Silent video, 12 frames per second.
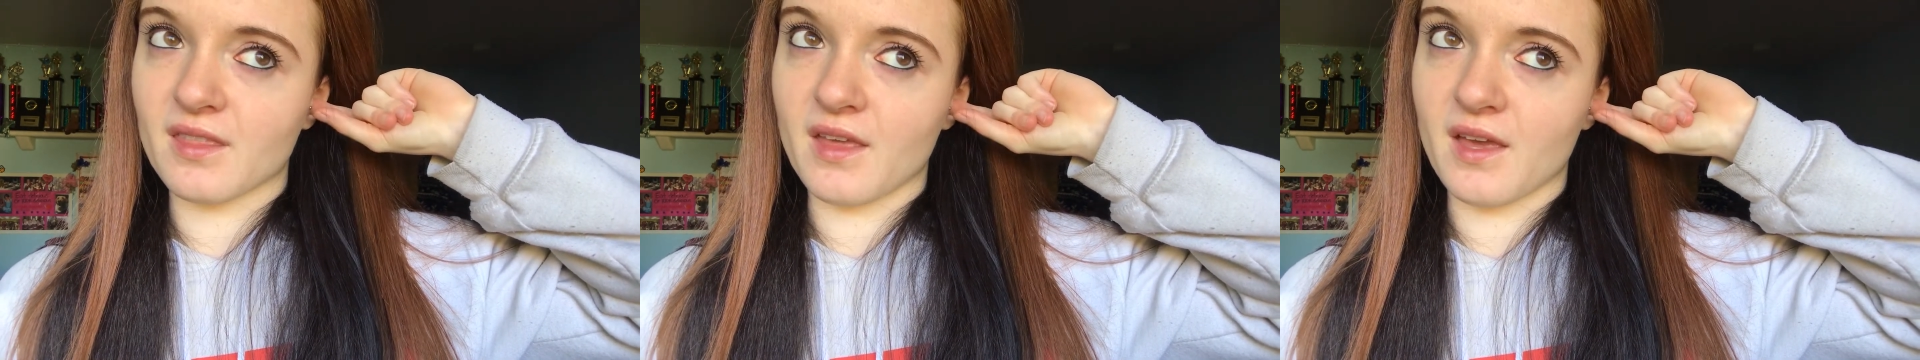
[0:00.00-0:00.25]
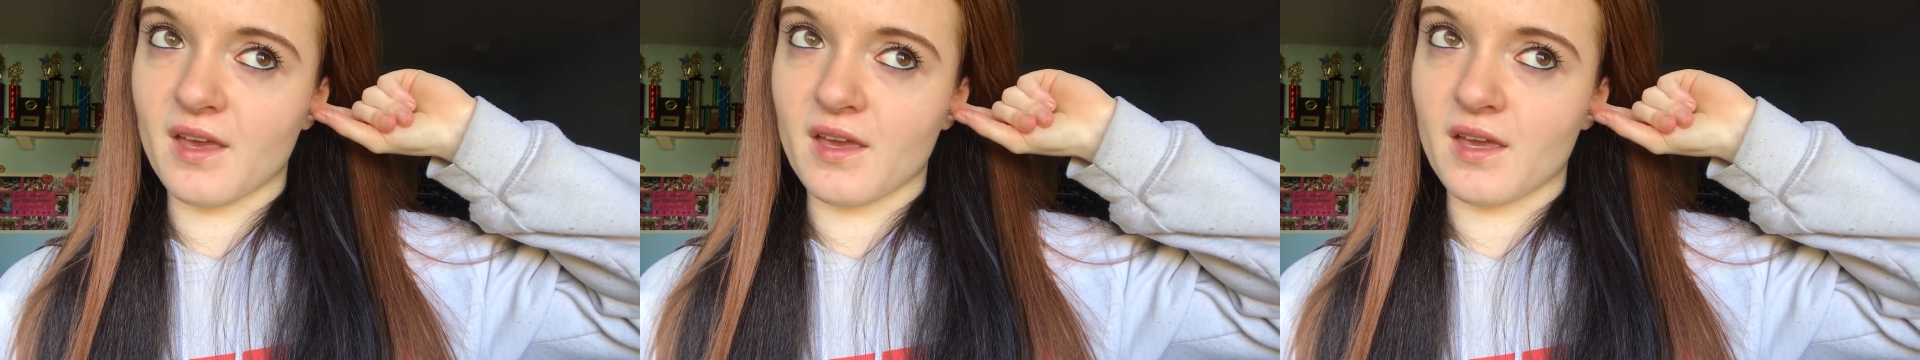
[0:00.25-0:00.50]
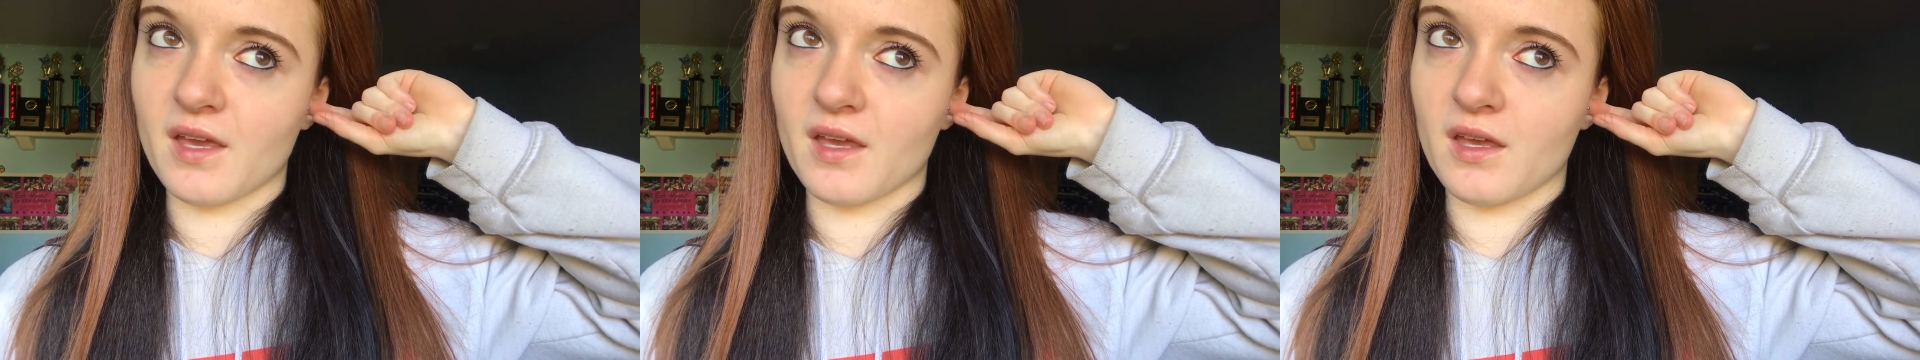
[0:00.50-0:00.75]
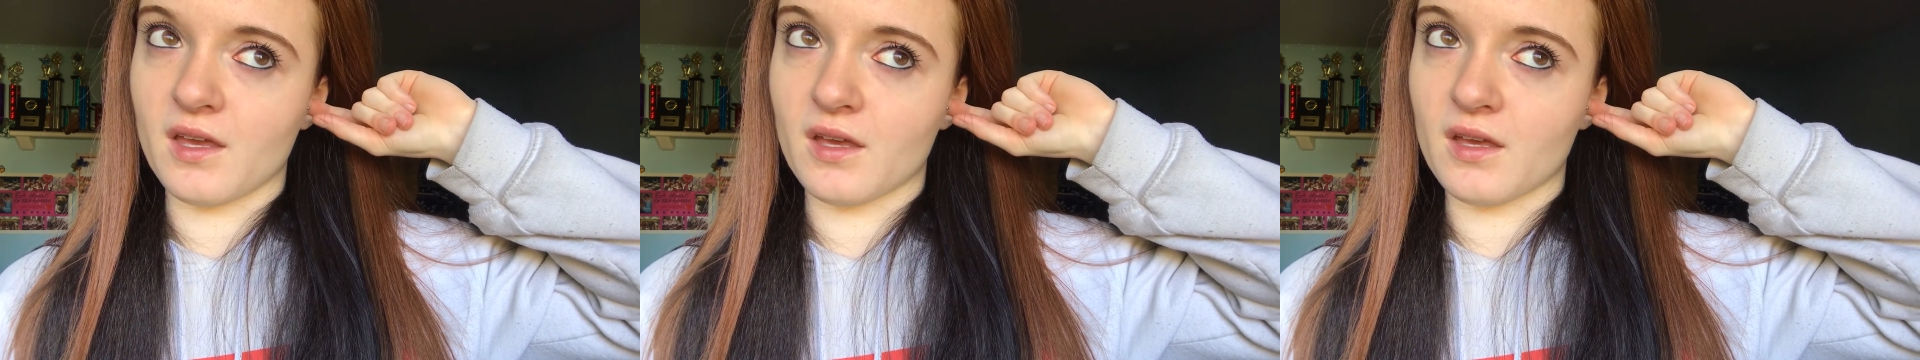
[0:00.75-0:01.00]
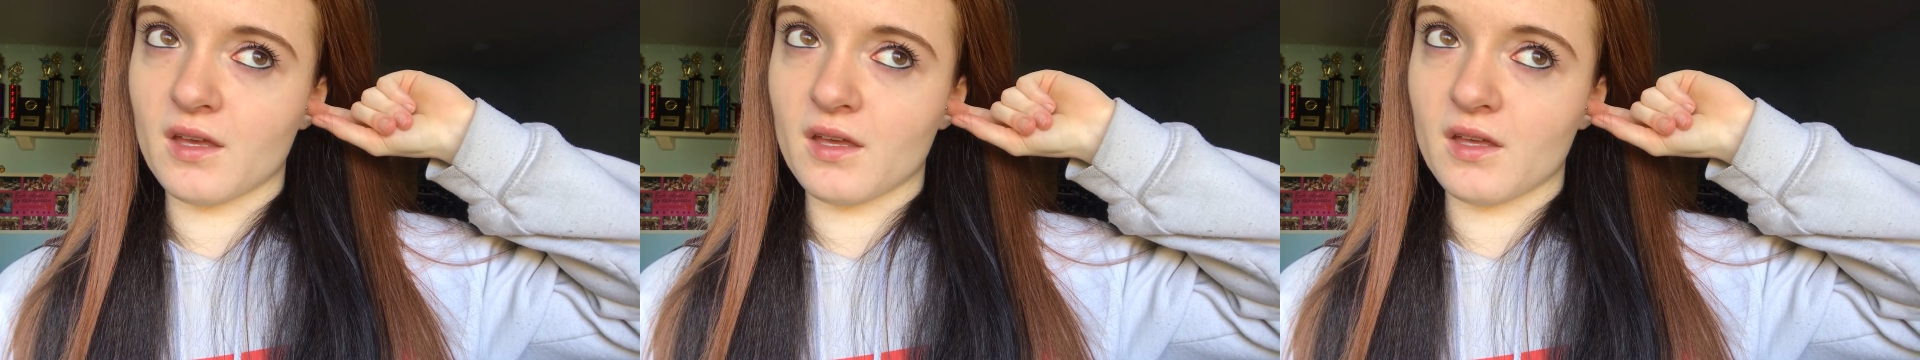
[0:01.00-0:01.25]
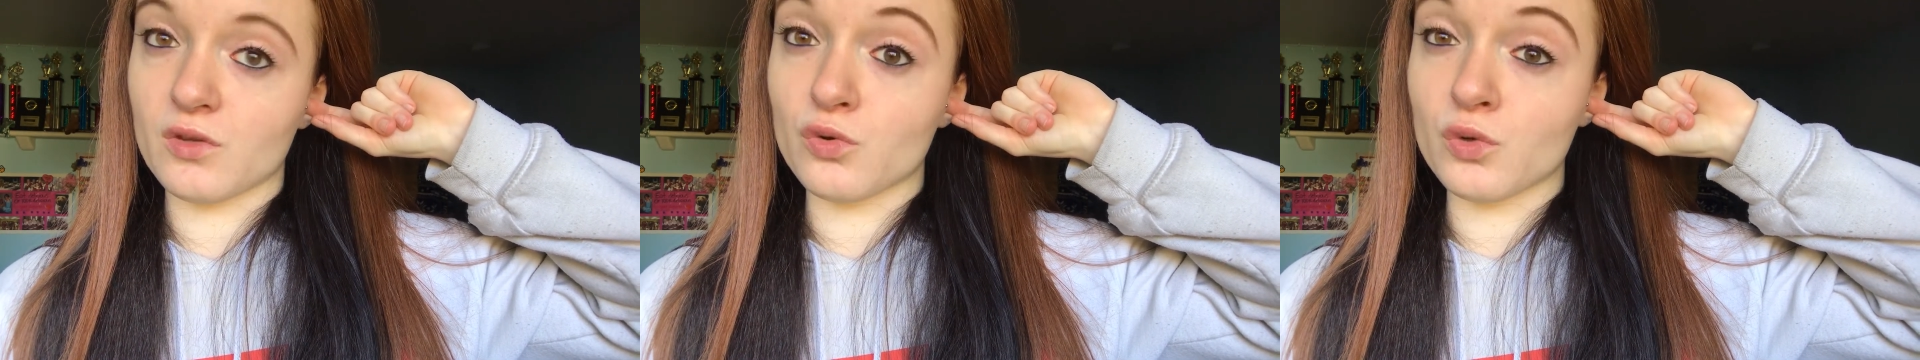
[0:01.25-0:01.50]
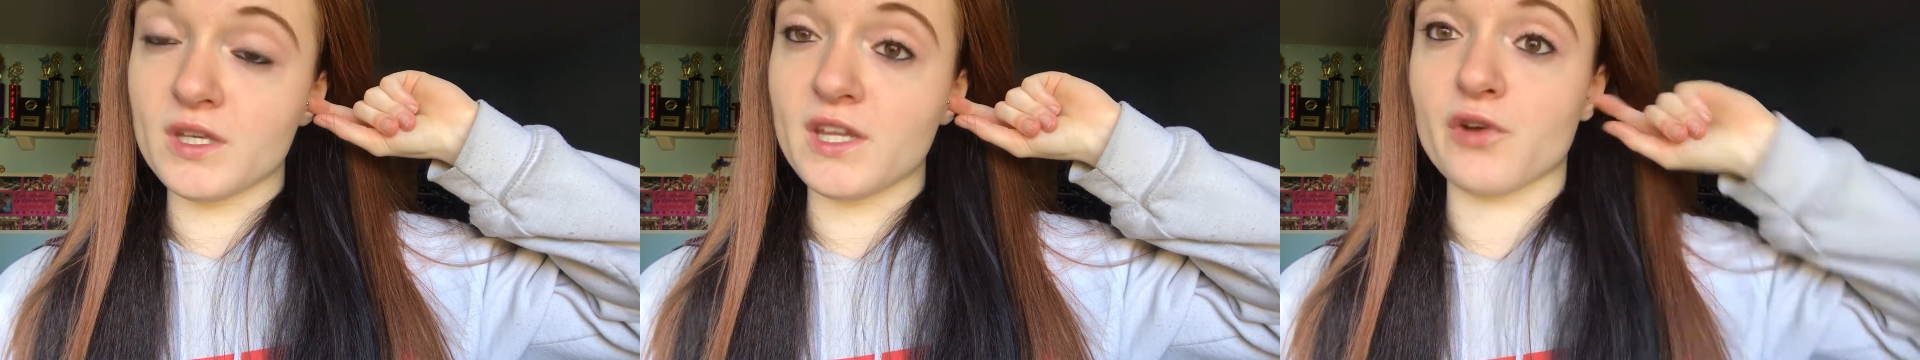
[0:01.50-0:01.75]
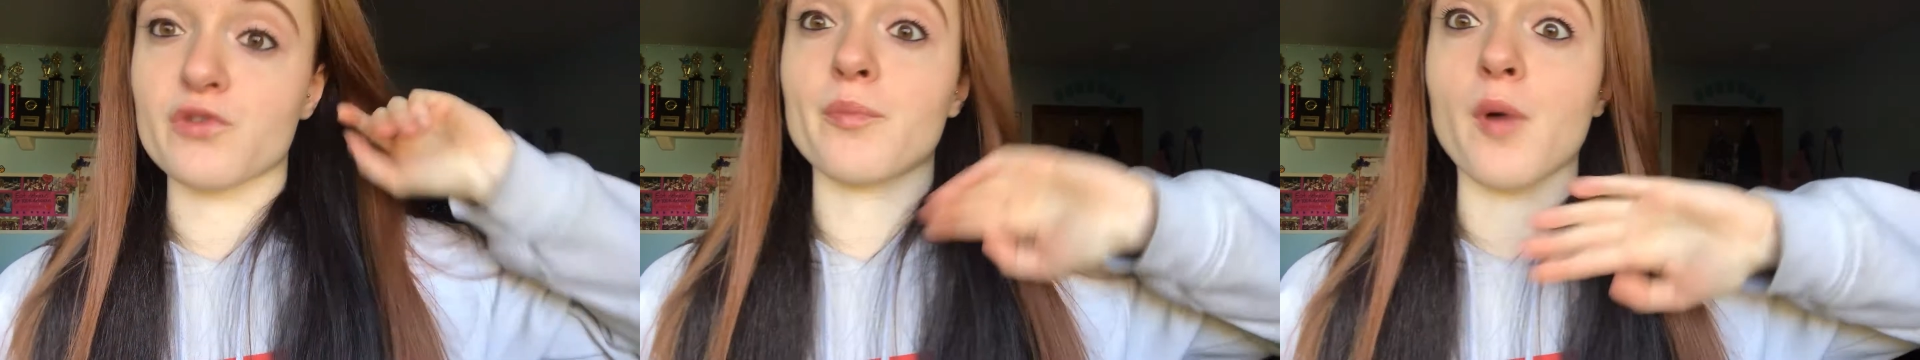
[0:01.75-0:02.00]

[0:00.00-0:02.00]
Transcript: you can hear the